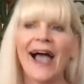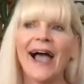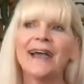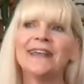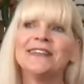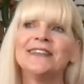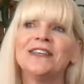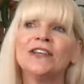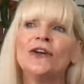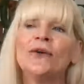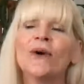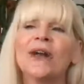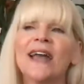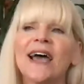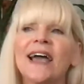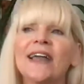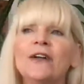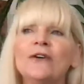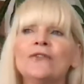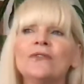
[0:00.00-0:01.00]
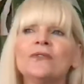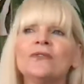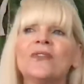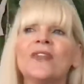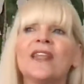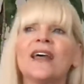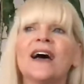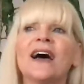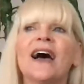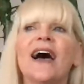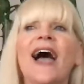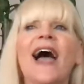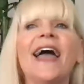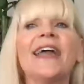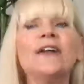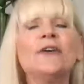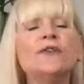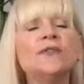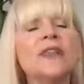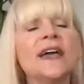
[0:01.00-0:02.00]
You know what? I
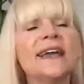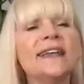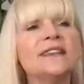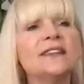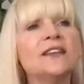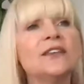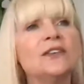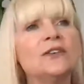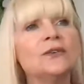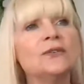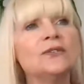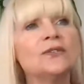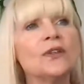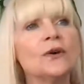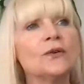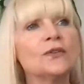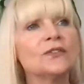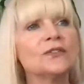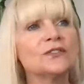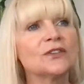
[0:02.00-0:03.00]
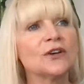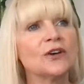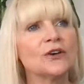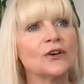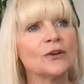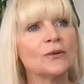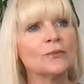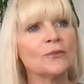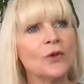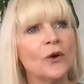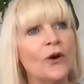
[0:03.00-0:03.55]
don't like to use those terms,